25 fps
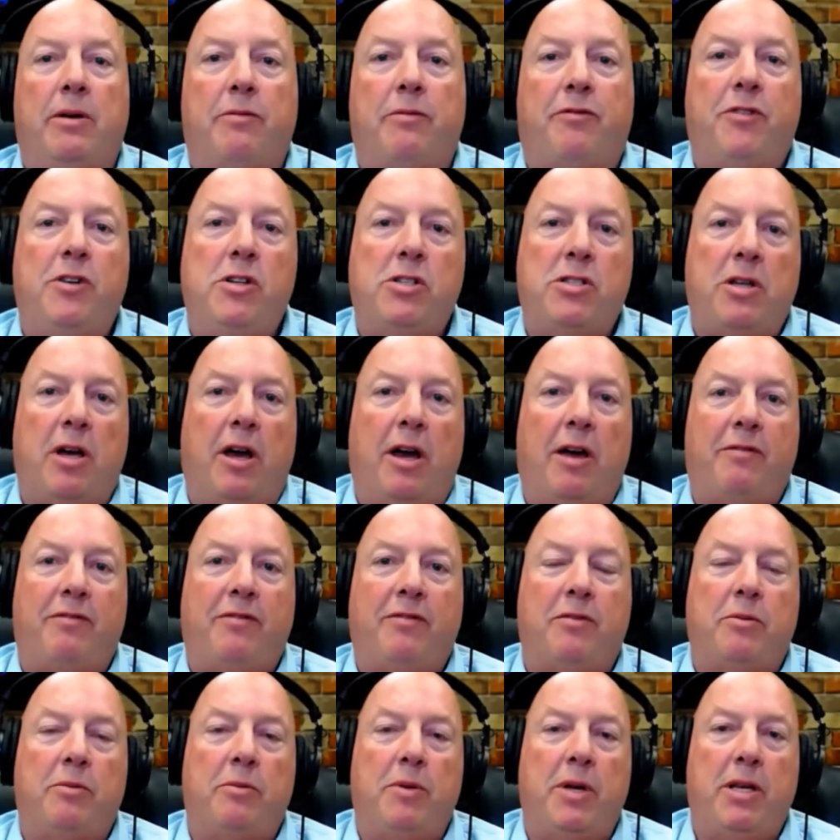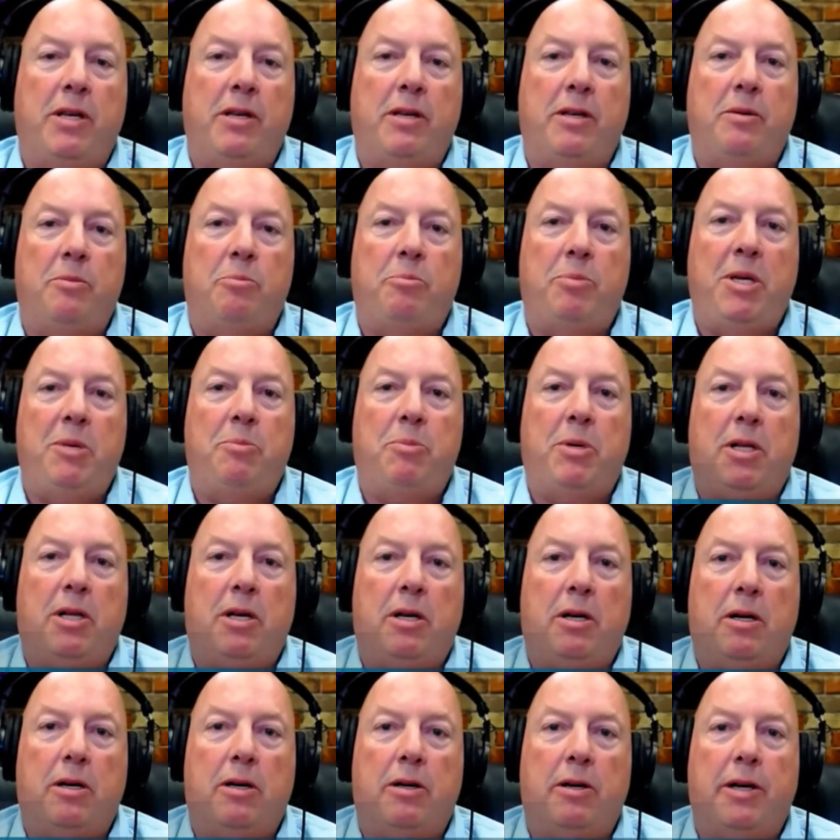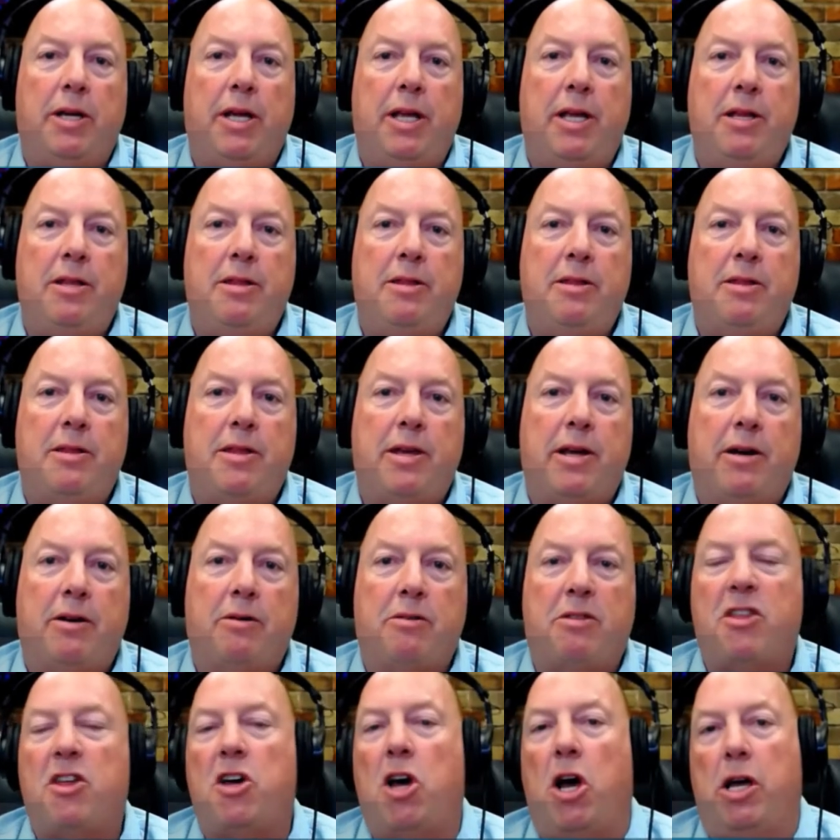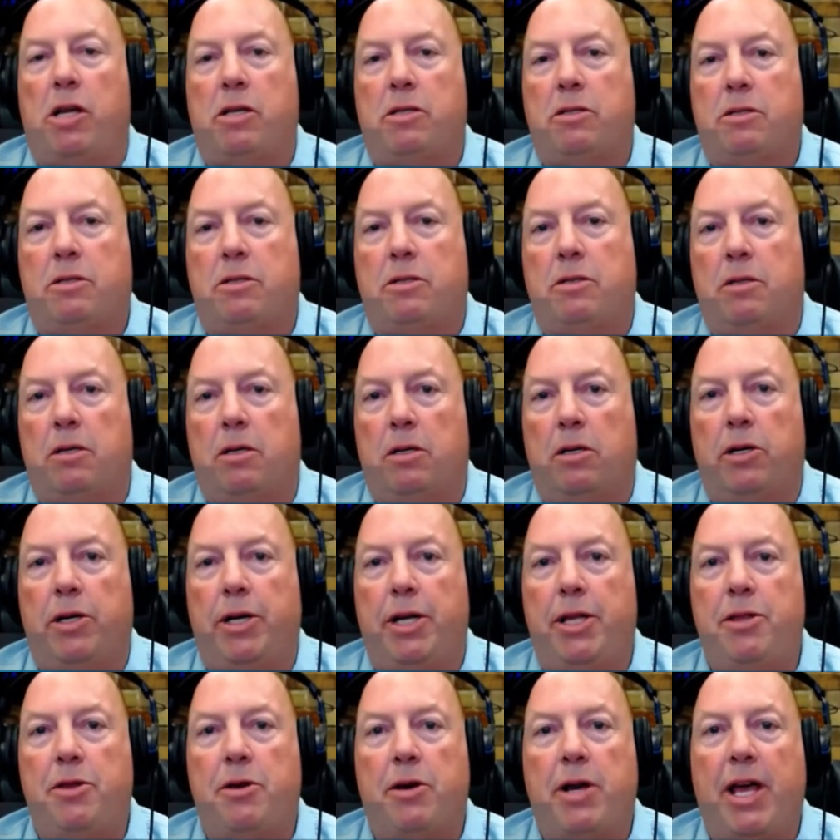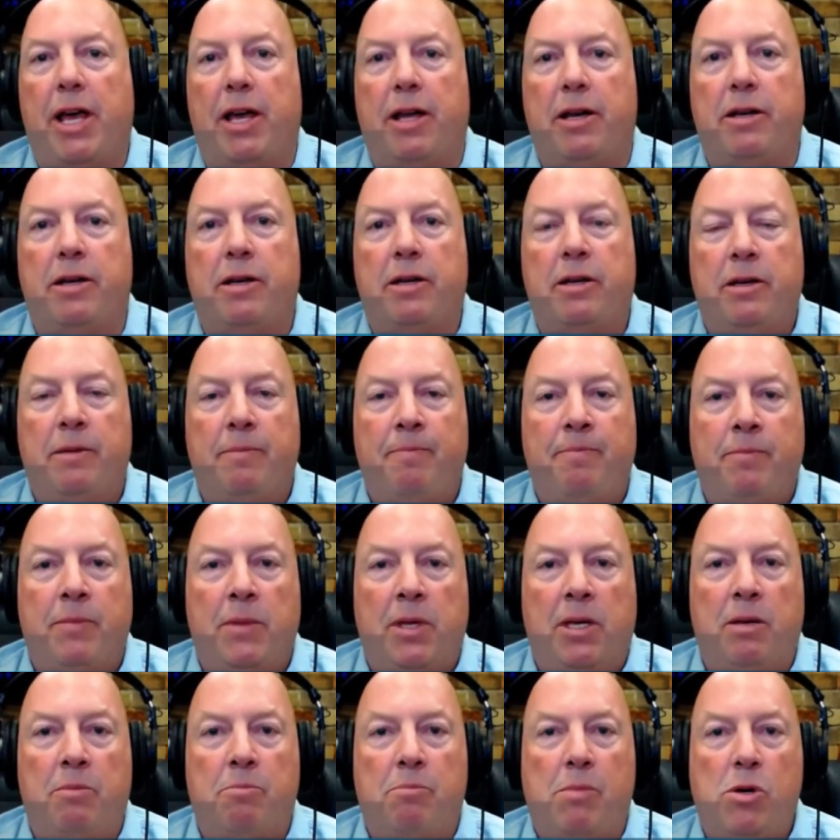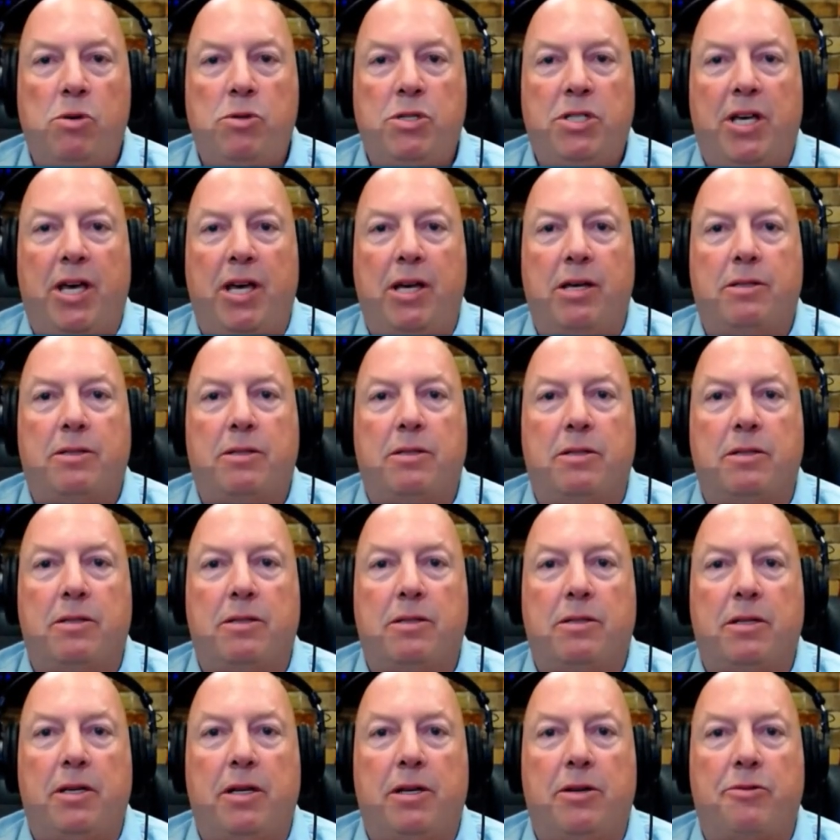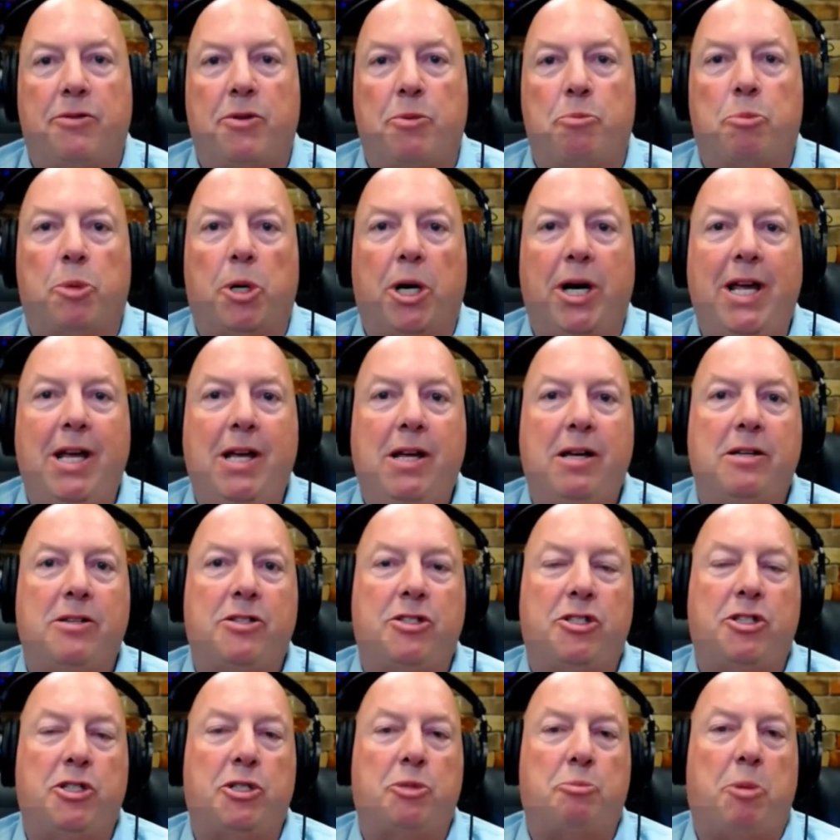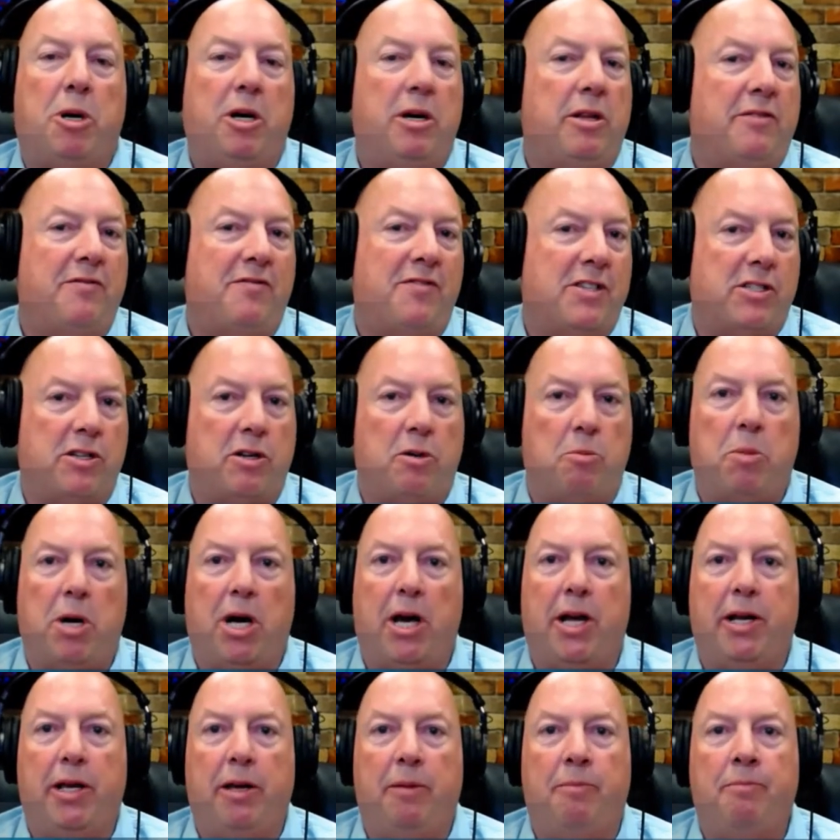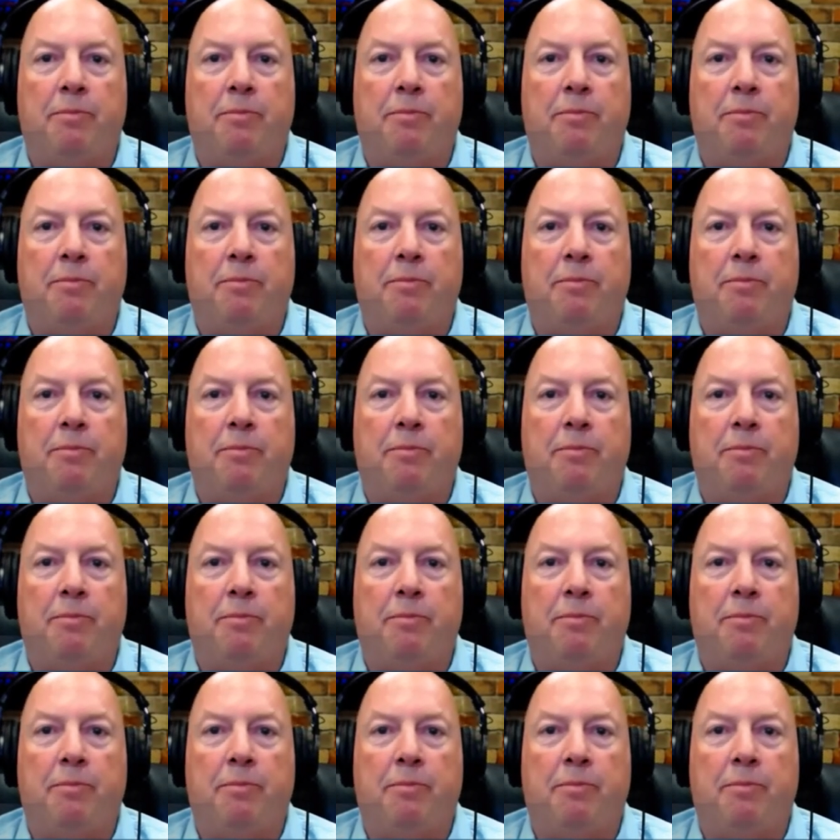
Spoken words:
First off, when people are in their thoughts or in their head, in most cases, the brain is just part of the physical body.